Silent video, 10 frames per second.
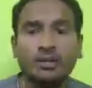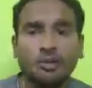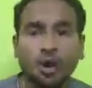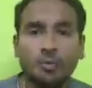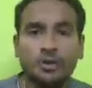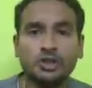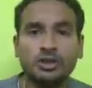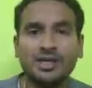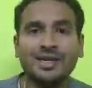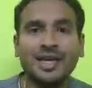awesome
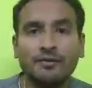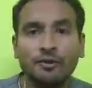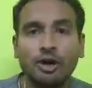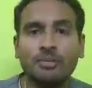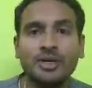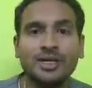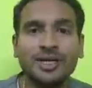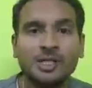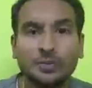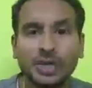opportunity and
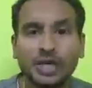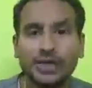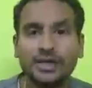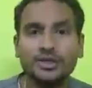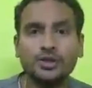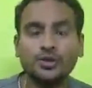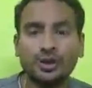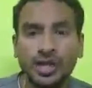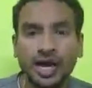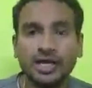environment and experience